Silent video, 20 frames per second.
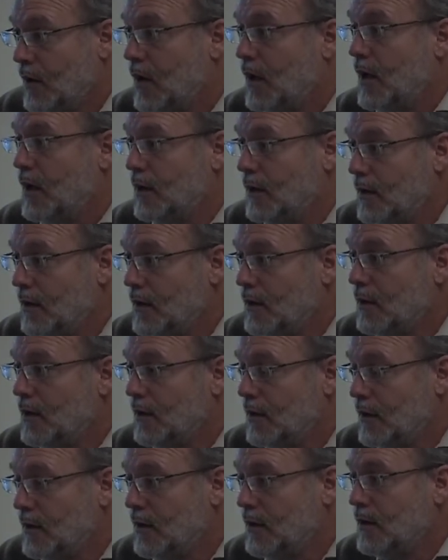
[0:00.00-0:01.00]
I was just
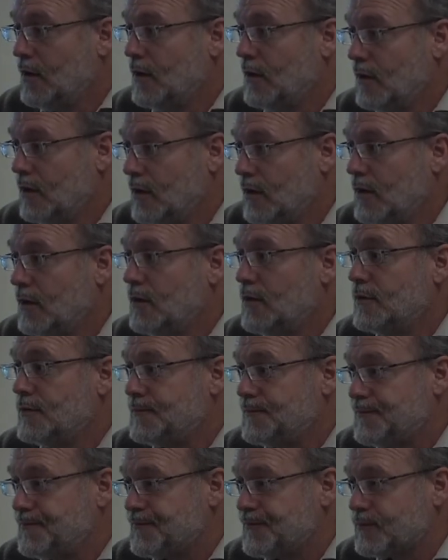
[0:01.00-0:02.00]
mentioning it because it's not
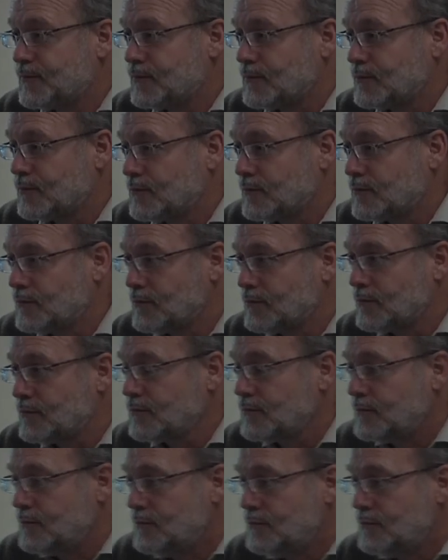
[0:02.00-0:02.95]
something you just blow these